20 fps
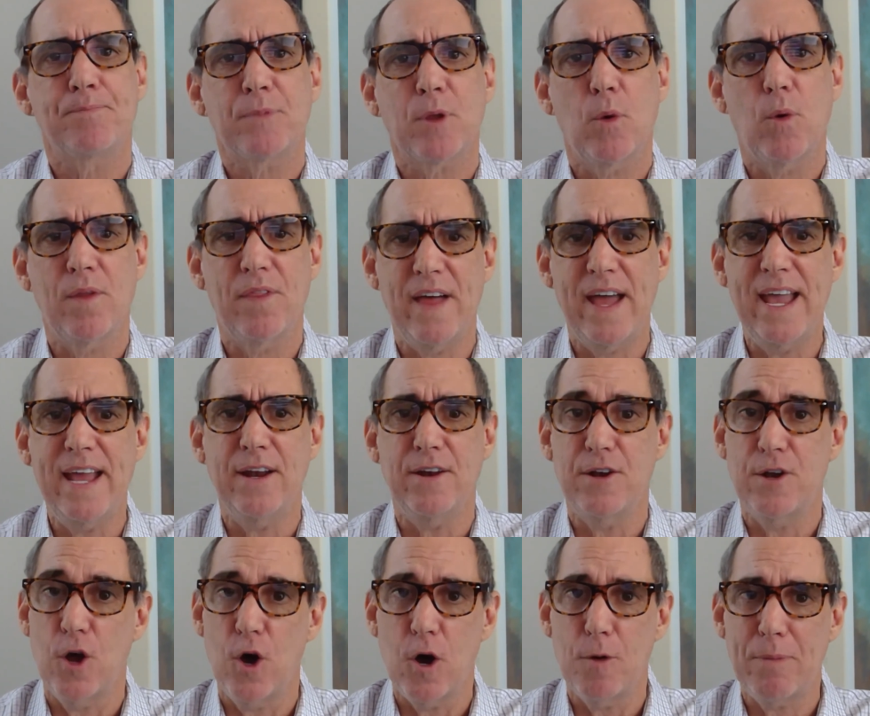well, they
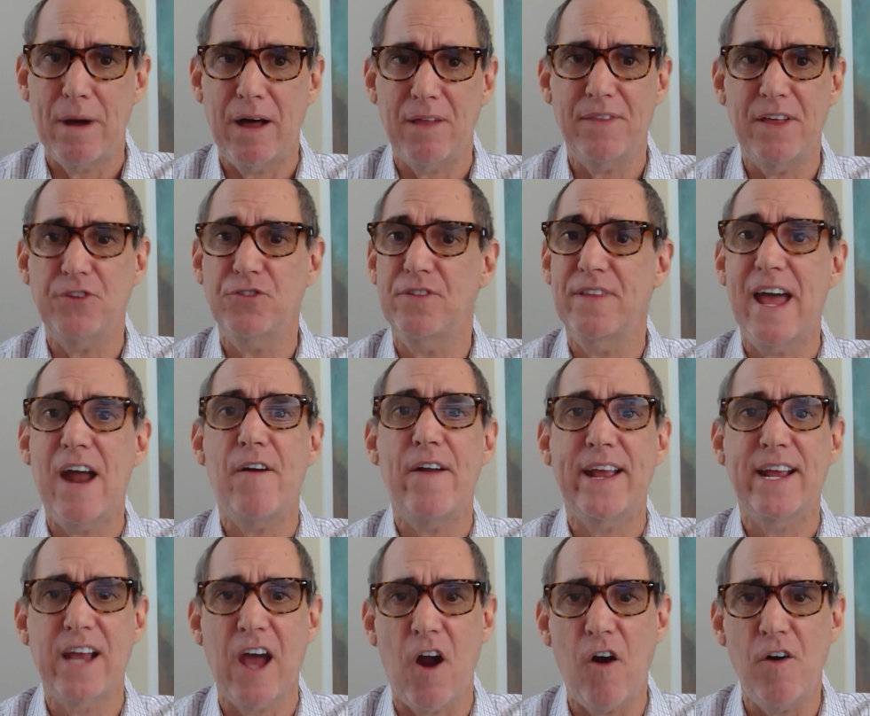know about this and they're
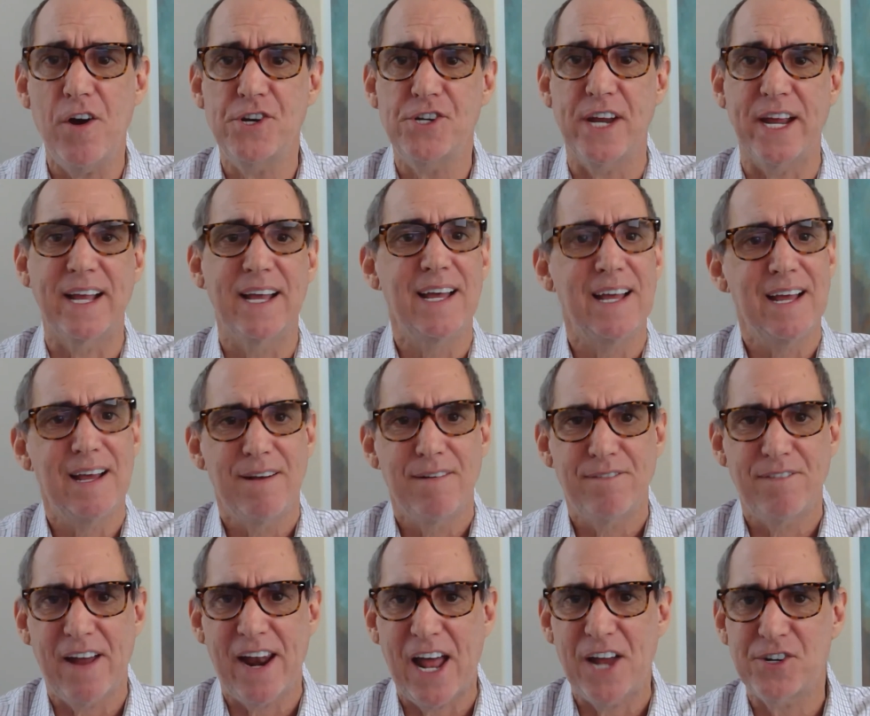encouraging
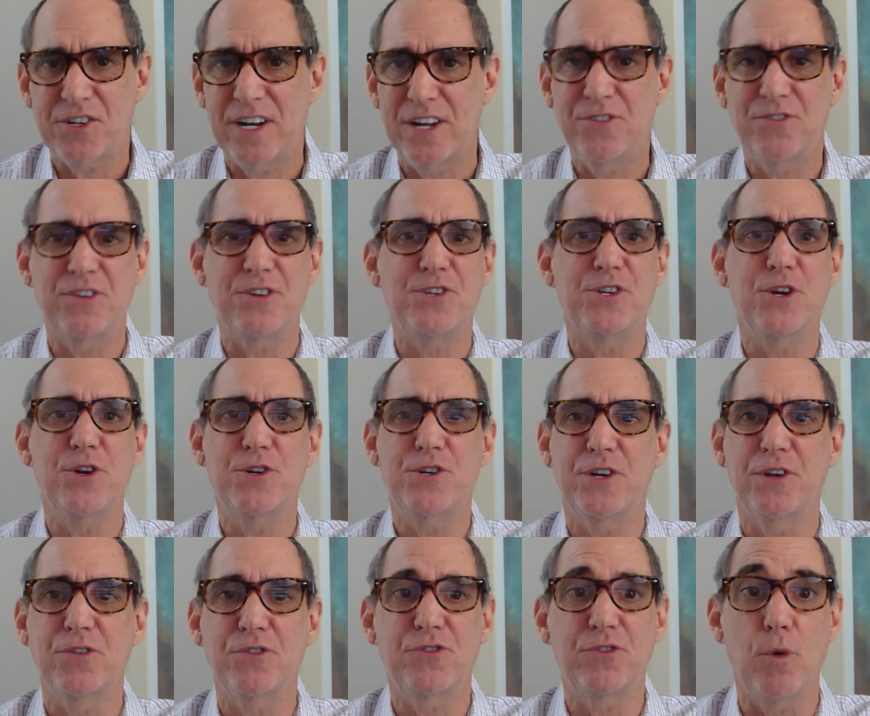financial
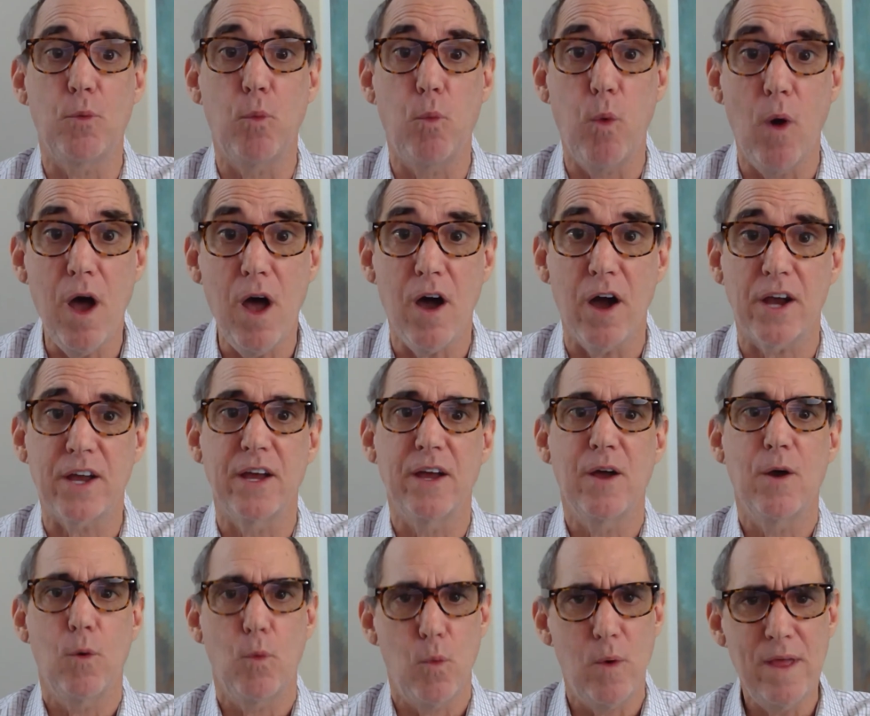institutions to work
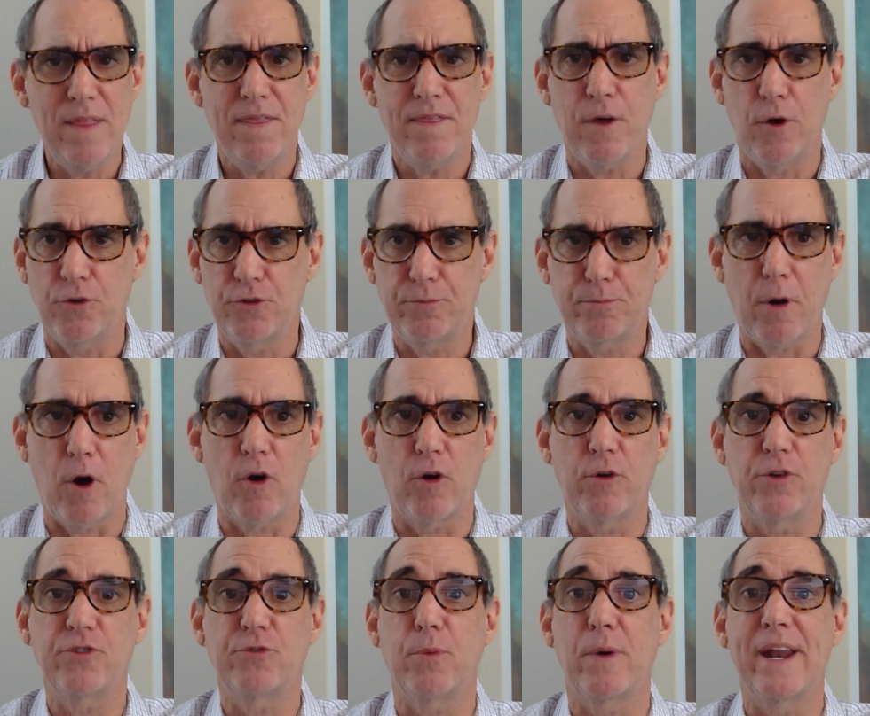with those
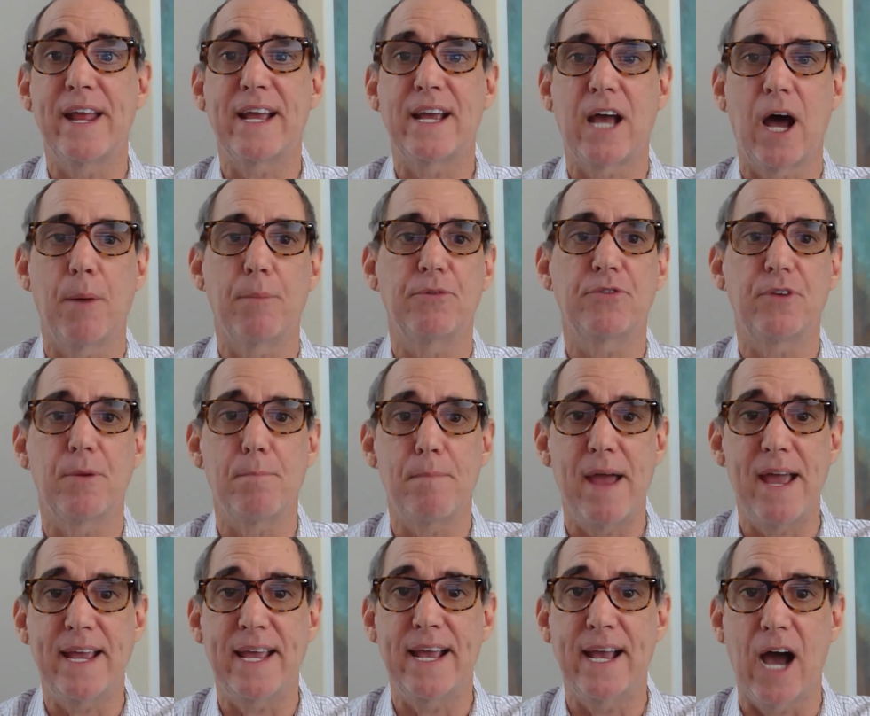borrowers when it comes to
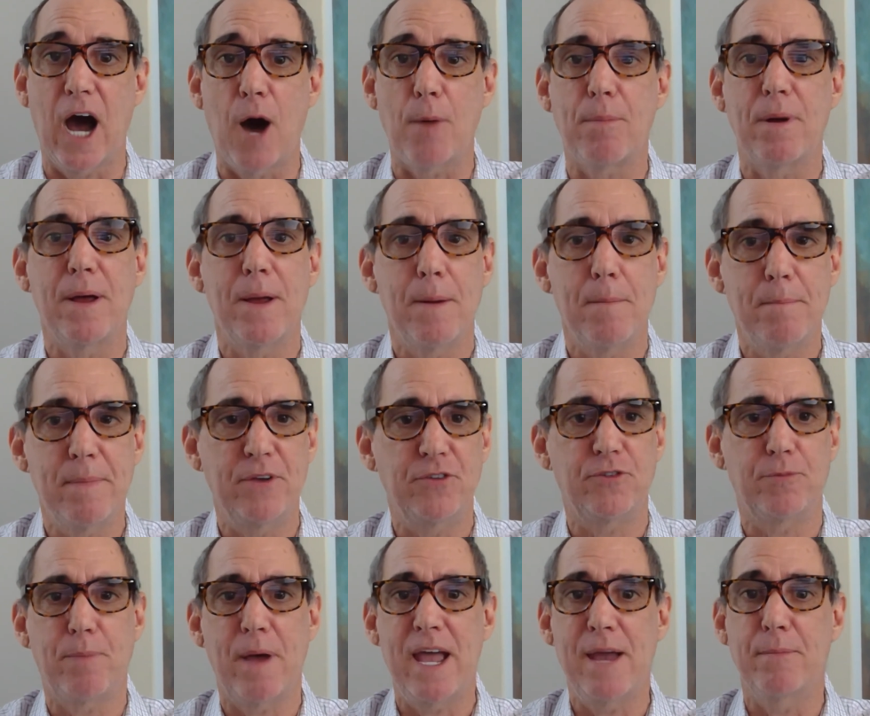making up
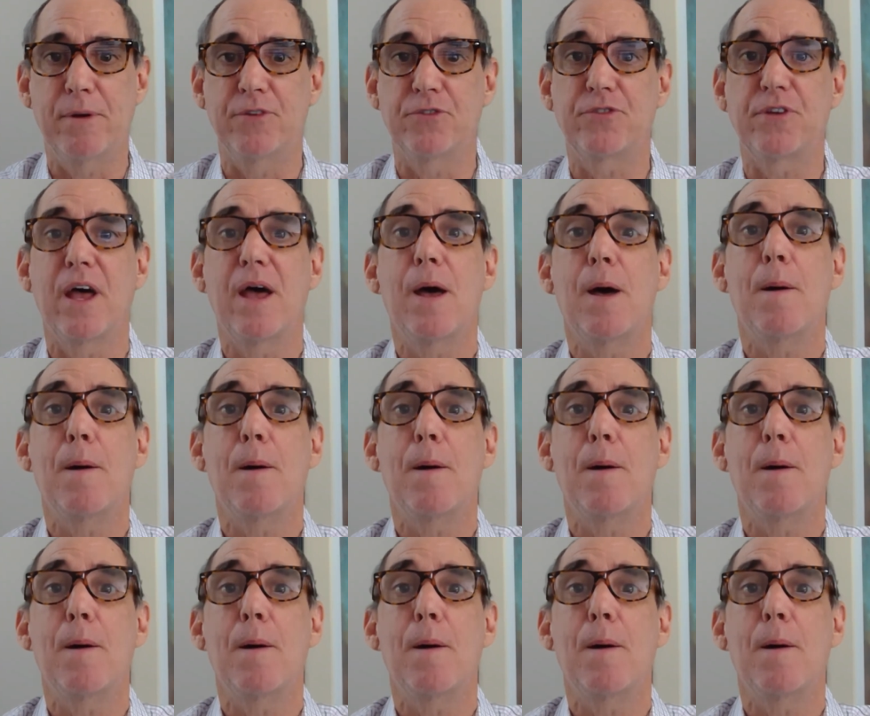missed payments.